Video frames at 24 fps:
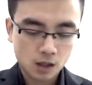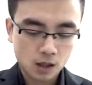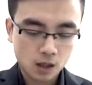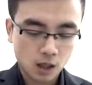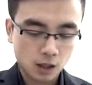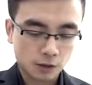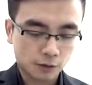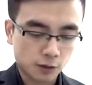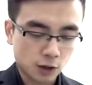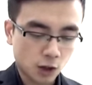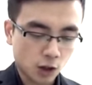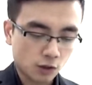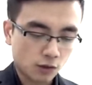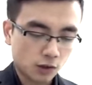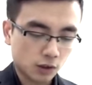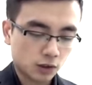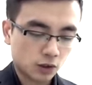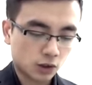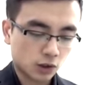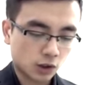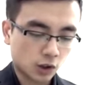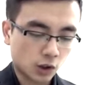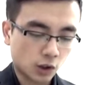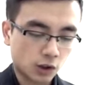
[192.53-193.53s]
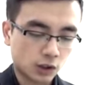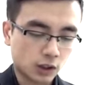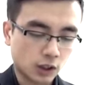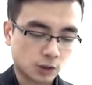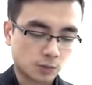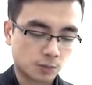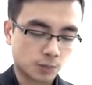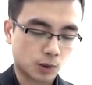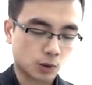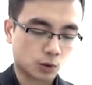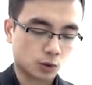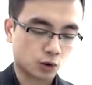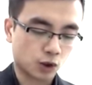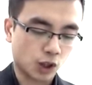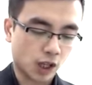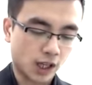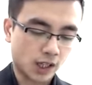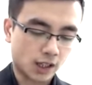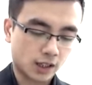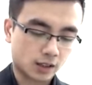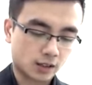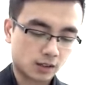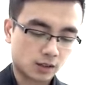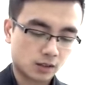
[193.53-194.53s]
if you were to do this
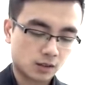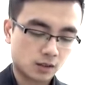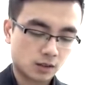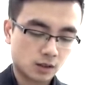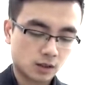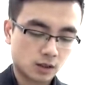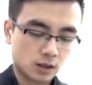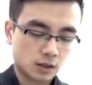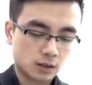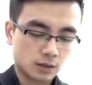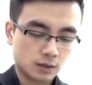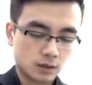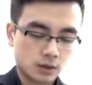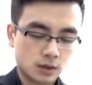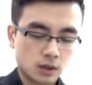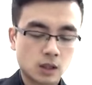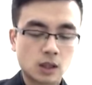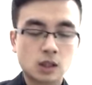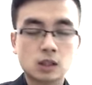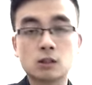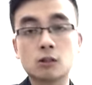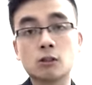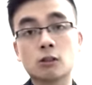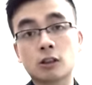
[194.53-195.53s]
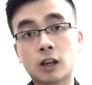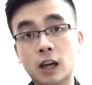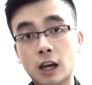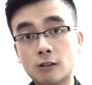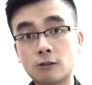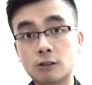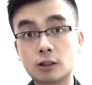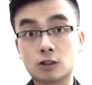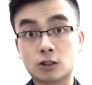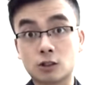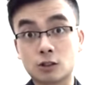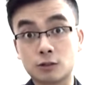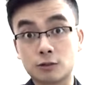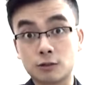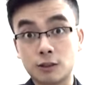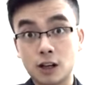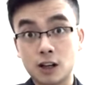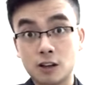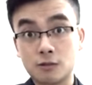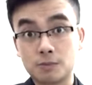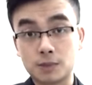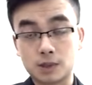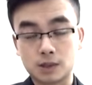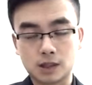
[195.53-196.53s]
project, you'll get a return of
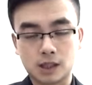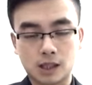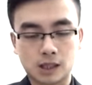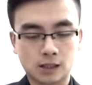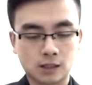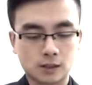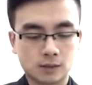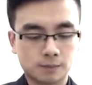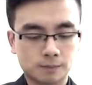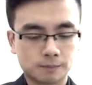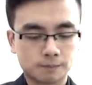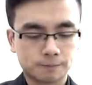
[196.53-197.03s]
five percent,